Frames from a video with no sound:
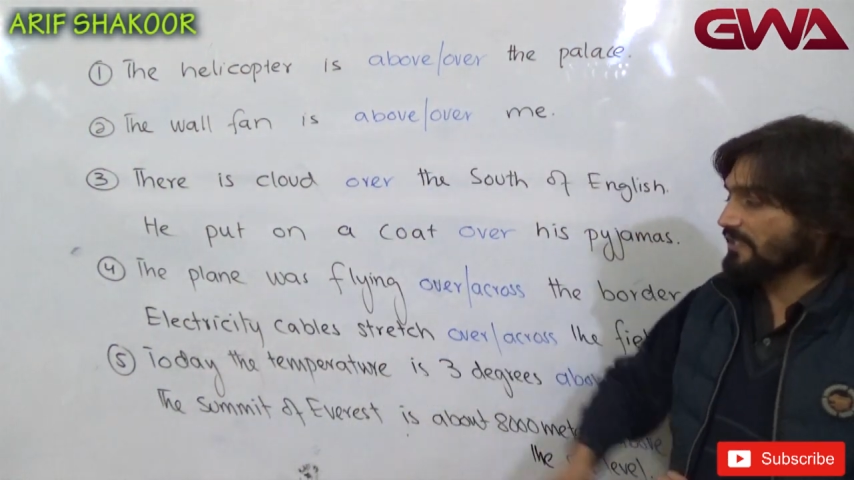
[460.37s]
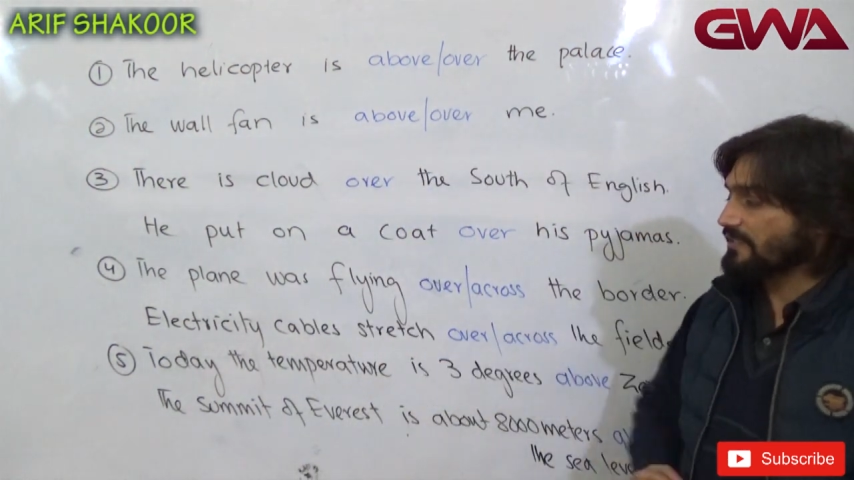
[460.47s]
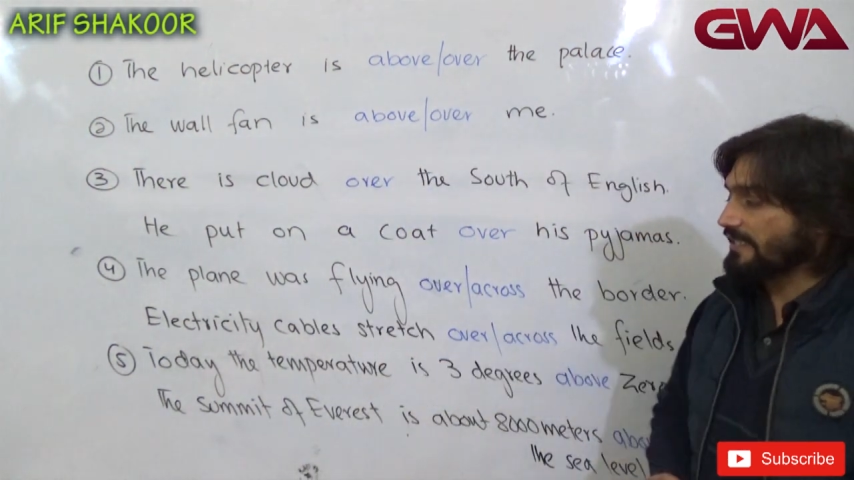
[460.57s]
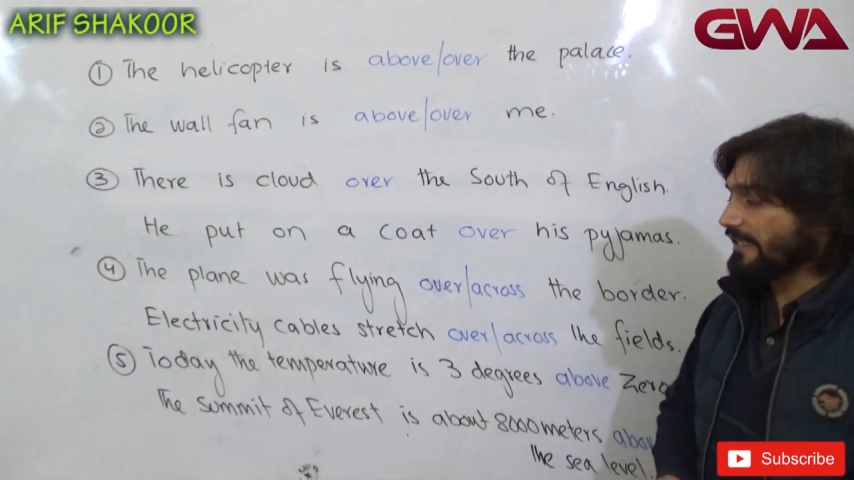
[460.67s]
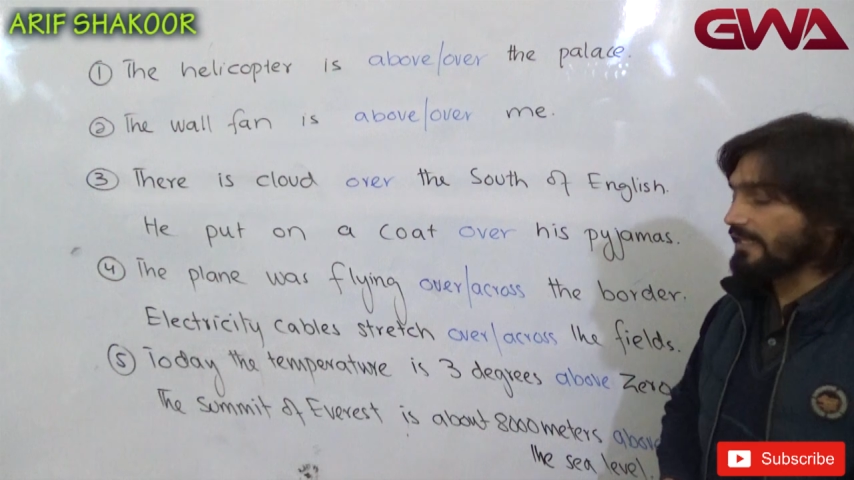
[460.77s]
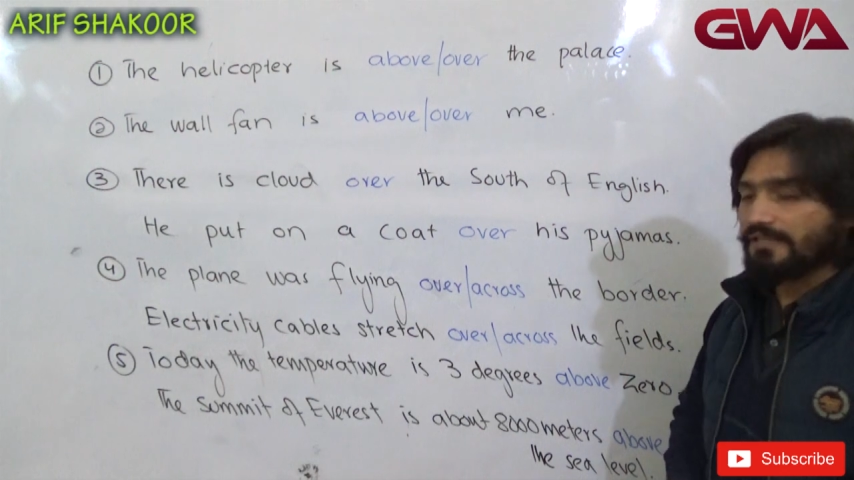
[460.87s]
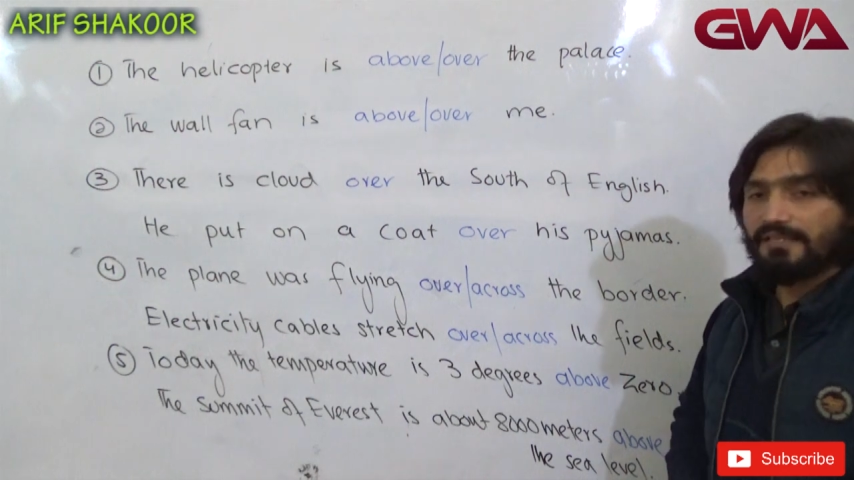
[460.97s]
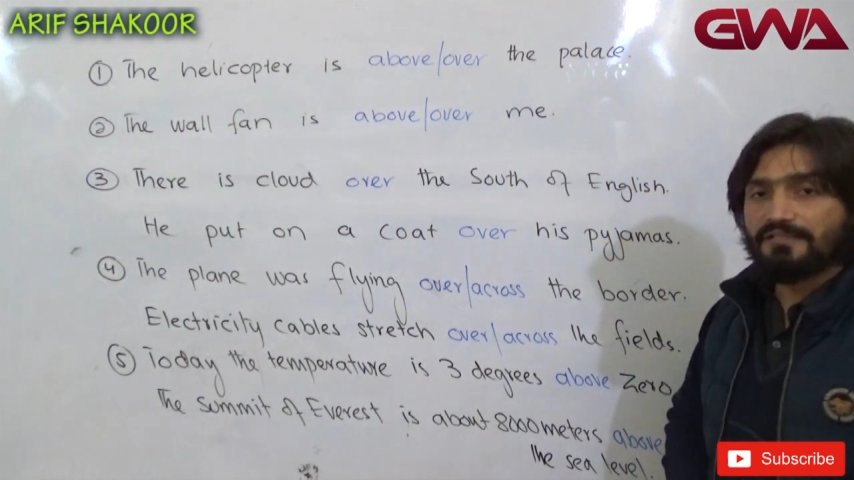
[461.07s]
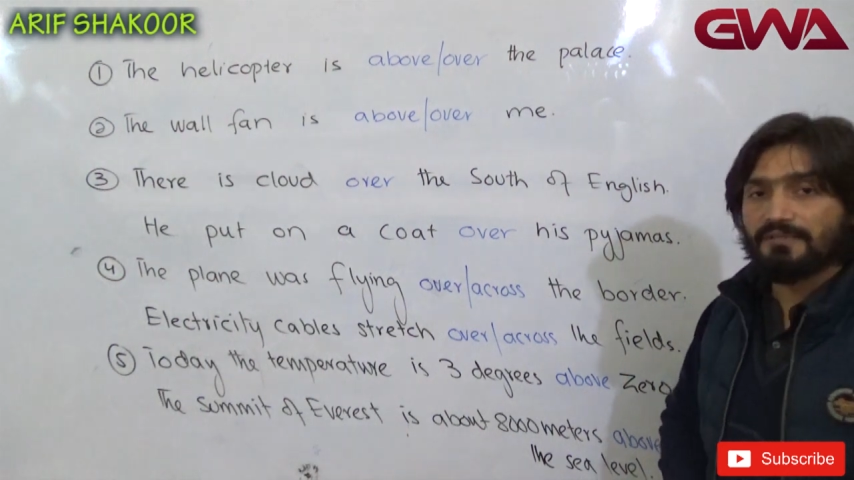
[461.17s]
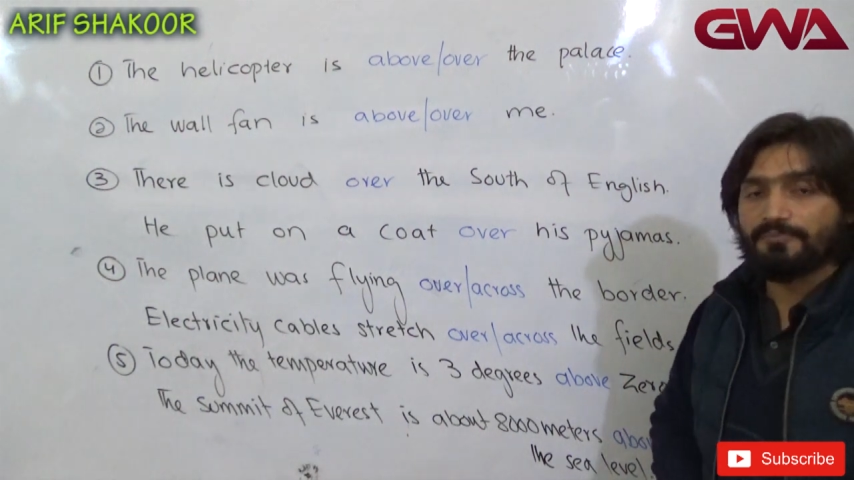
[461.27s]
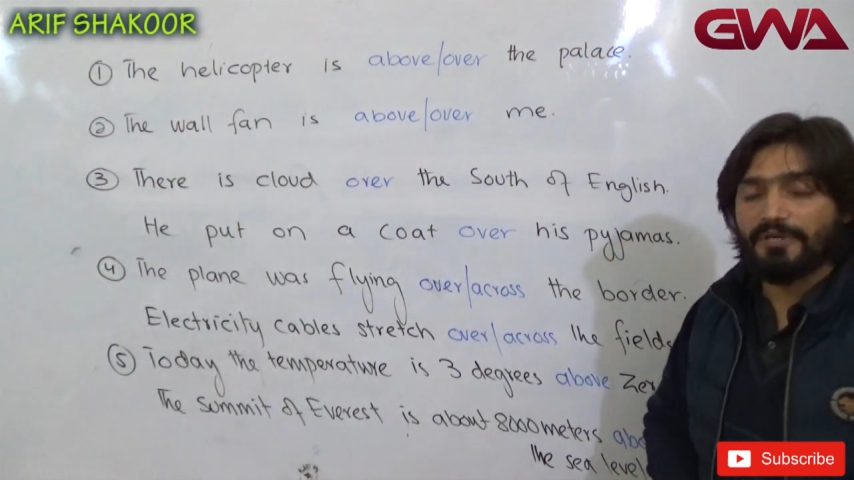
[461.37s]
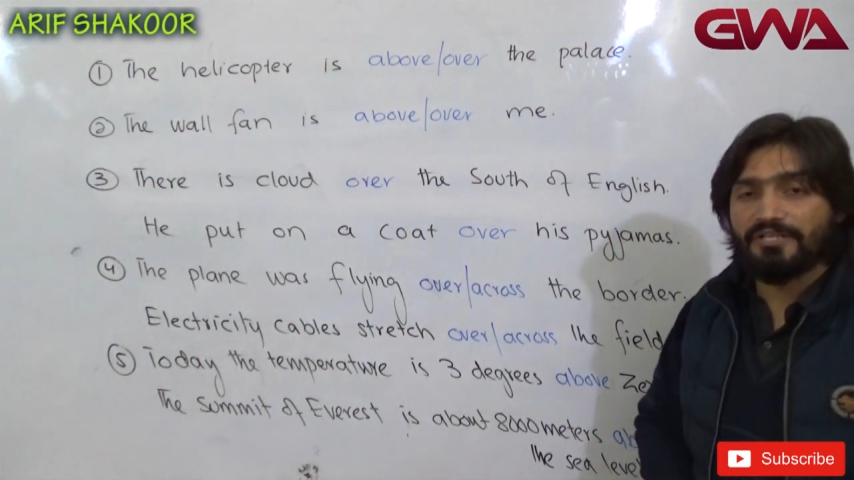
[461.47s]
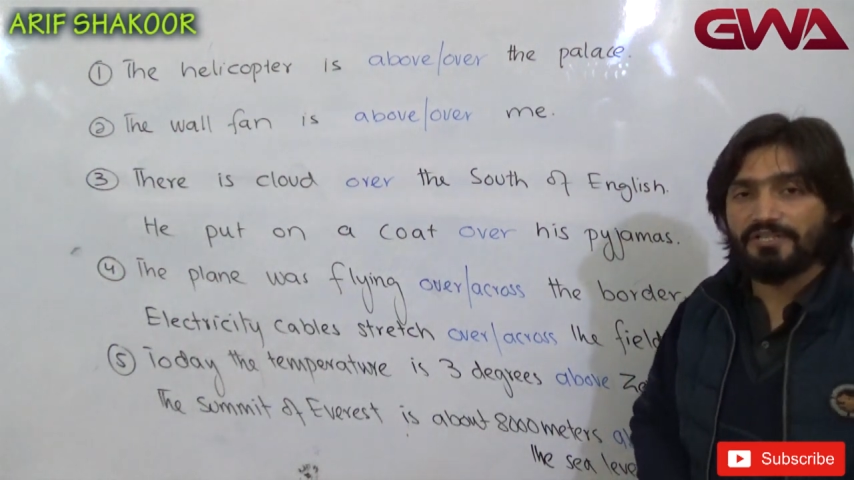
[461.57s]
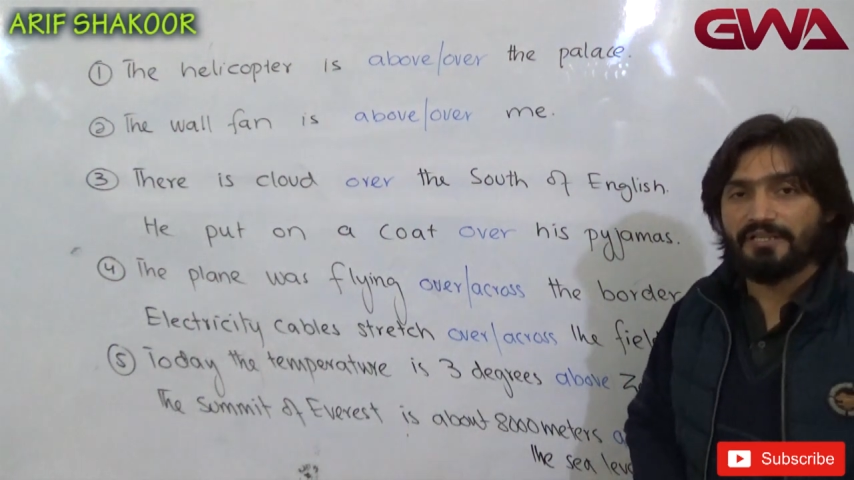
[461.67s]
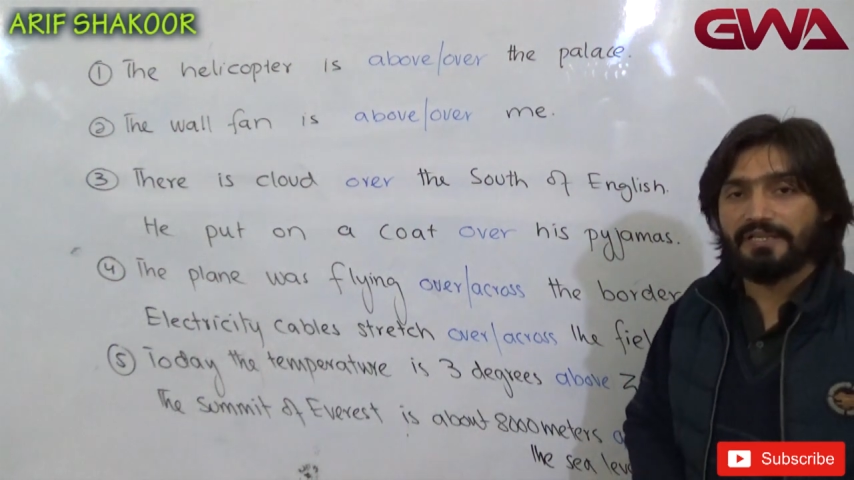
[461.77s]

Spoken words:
today the temperature